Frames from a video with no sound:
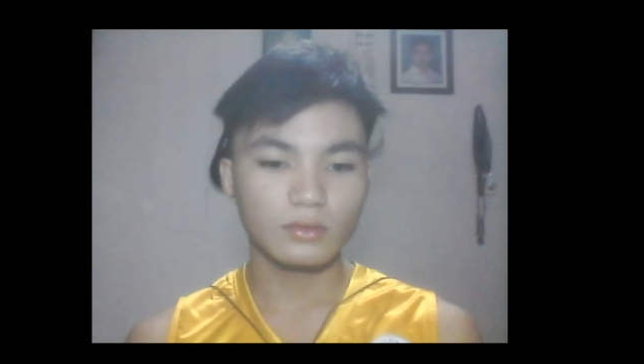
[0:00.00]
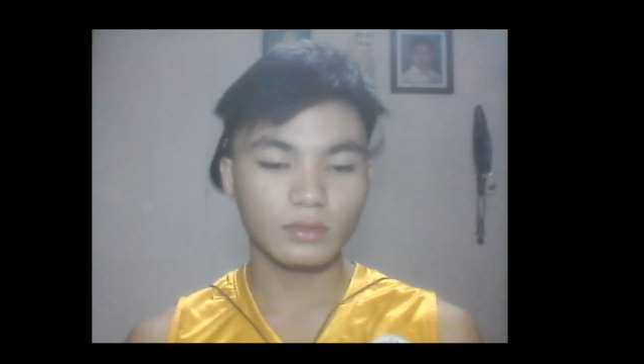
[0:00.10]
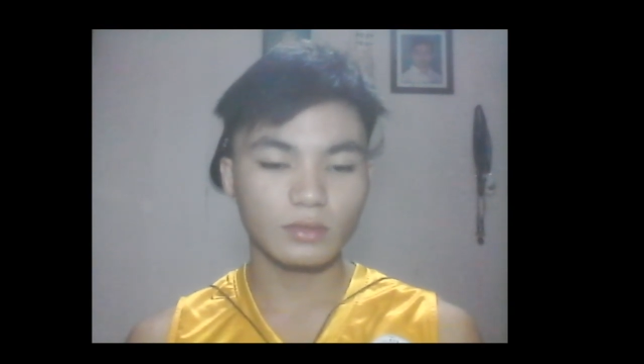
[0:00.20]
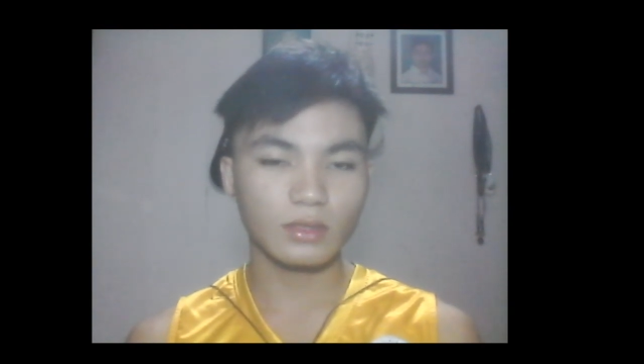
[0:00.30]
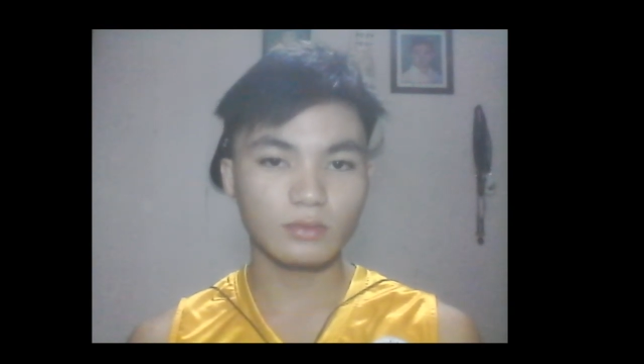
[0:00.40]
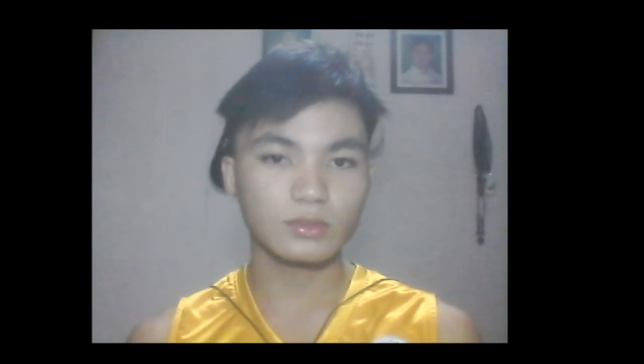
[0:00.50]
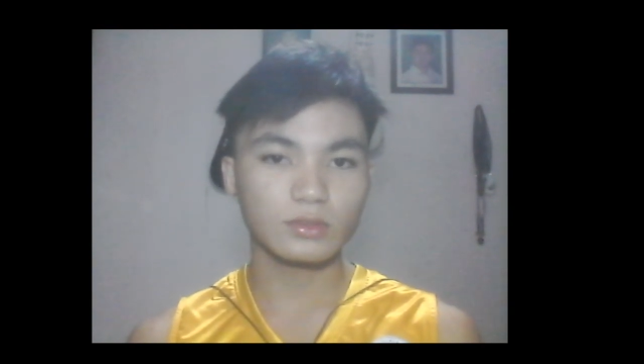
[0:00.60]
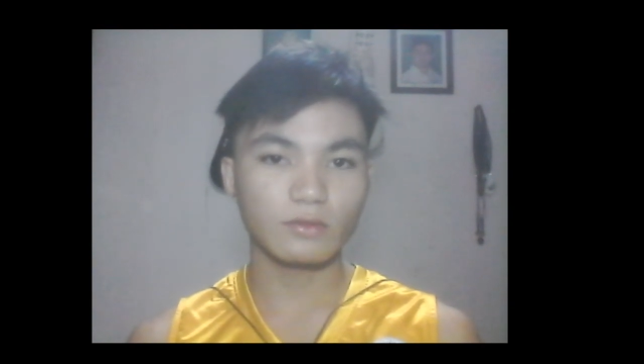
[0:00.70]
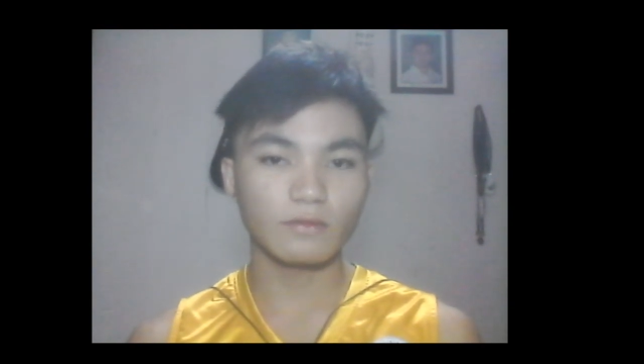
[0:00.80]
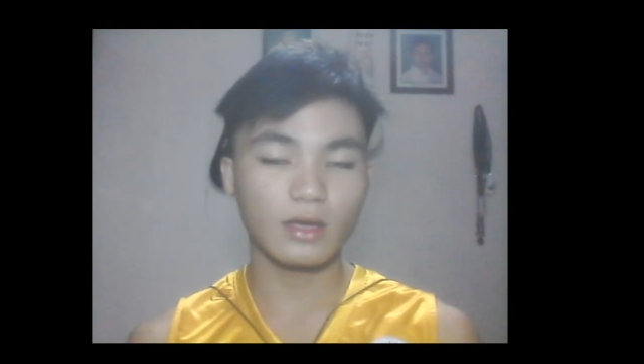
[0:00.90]
we can
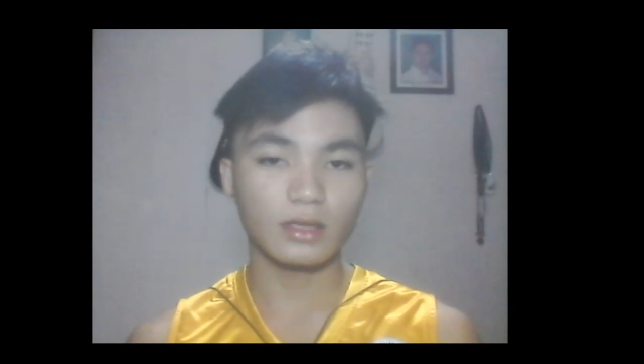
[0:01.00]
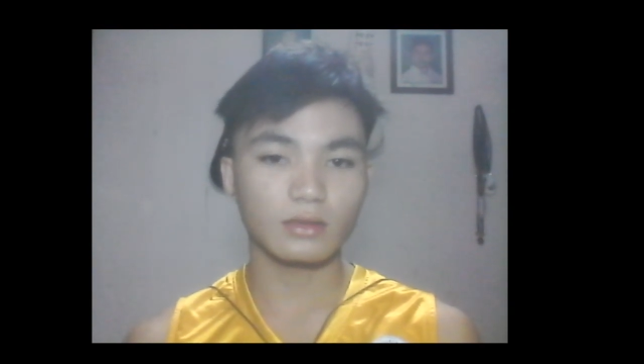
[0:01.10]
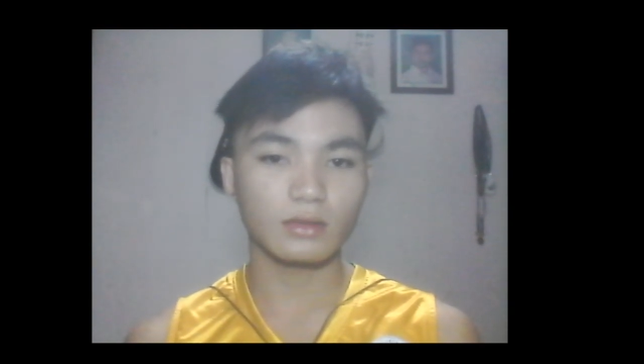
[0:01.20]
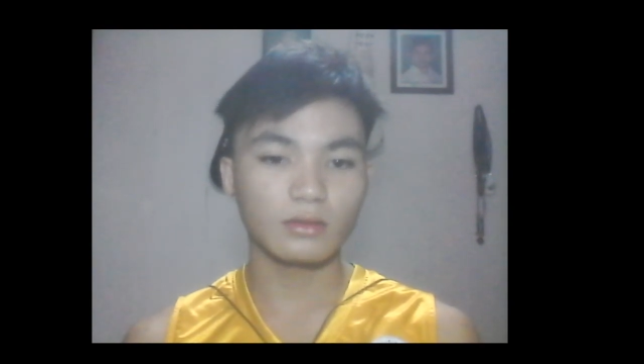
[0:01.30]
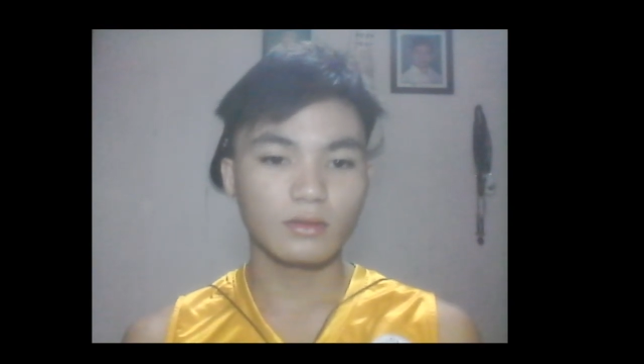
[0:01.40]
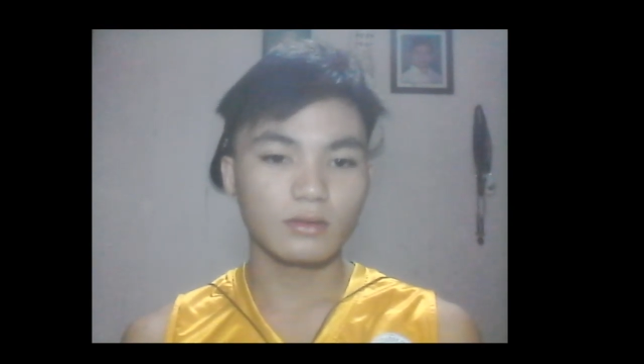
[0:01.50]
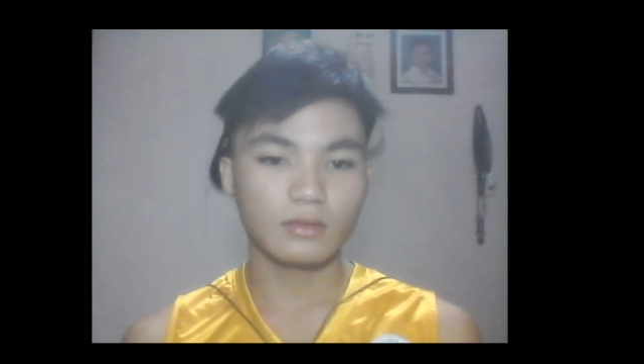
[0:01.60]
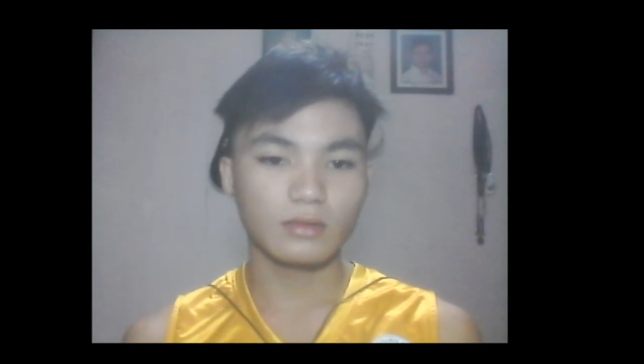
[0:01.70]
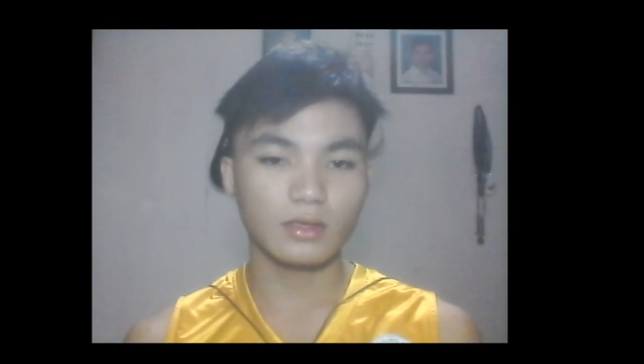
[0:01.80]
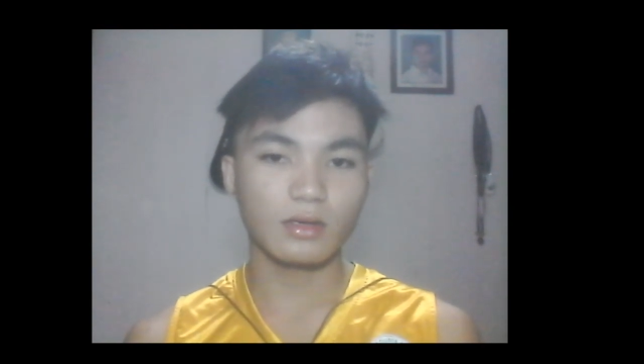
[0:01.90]
observe that
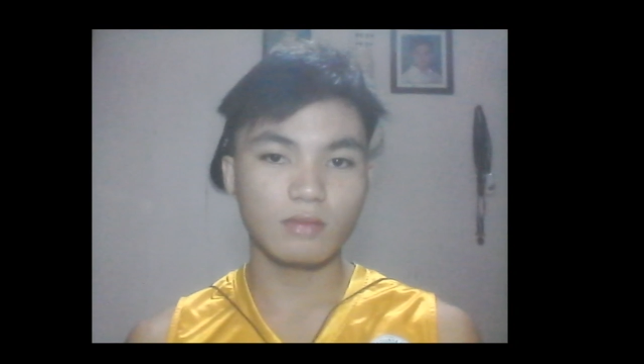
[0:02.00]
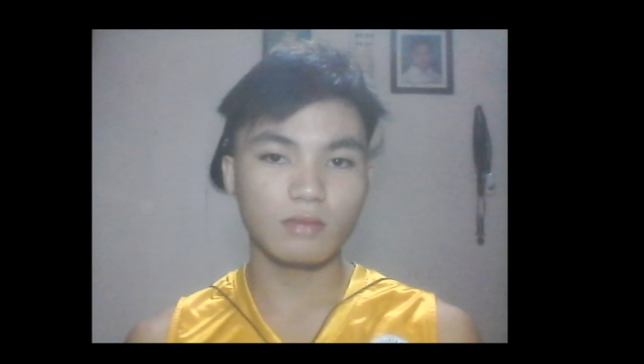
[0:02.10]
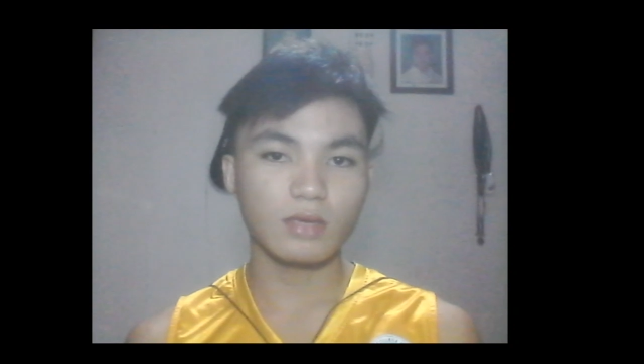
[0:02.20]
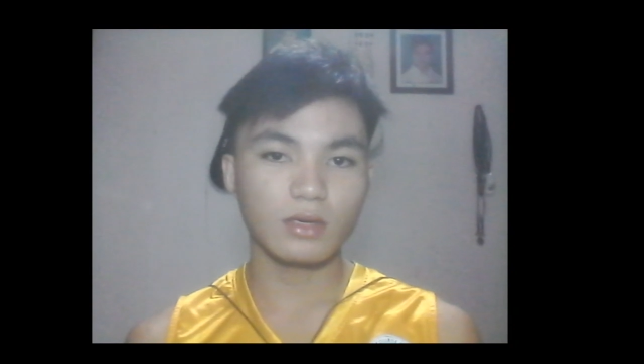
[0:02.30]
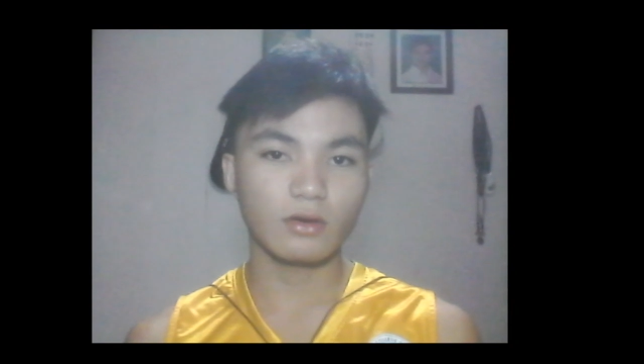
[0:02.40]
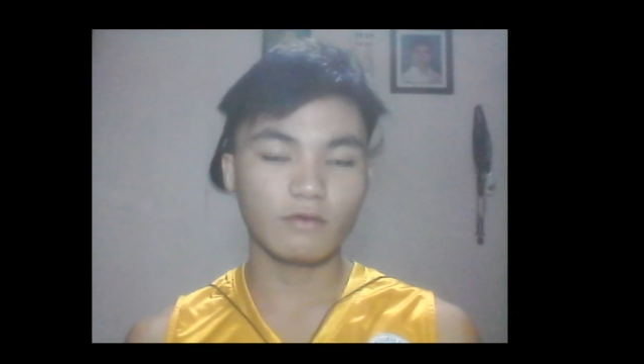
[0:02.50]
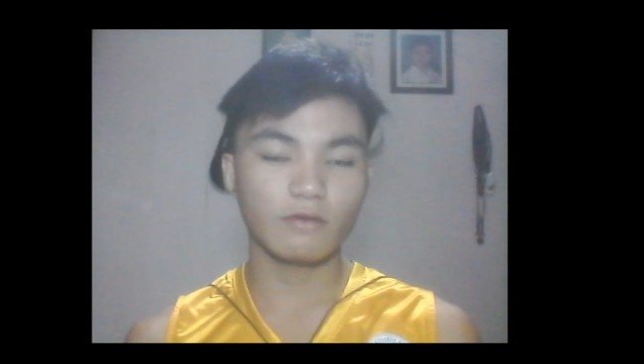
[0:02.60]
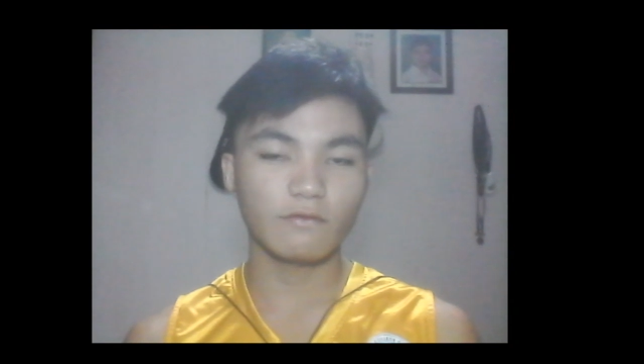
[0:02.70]
the naming of